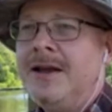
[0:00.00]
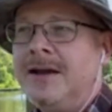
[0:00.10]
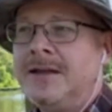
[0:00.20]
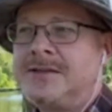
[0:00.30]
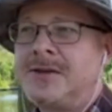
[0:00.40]

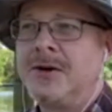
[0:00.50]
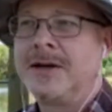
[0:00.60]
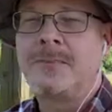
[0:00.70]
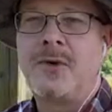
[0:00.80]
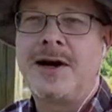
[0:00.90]
And so I
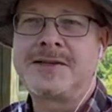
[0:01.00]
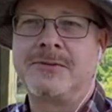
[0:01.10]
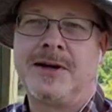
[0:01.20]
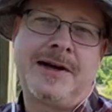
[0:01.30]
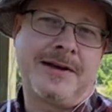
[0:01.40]
kept watching,
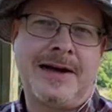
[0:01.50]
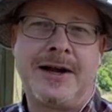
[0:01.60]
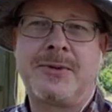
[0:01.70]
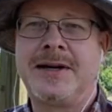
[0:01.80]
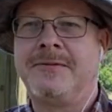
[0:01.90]
well, how
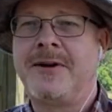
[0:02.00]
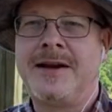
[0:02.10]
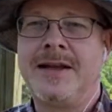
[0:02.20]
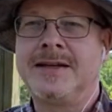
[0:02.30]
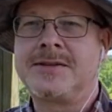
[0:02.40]
do I defend
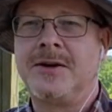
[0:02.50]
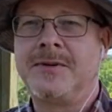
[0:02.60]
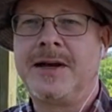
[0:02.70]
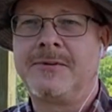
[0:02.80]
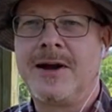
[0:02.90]
against an
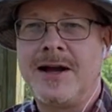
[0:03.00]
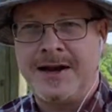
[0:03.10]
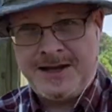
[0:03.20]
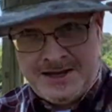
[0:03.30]
overhand right?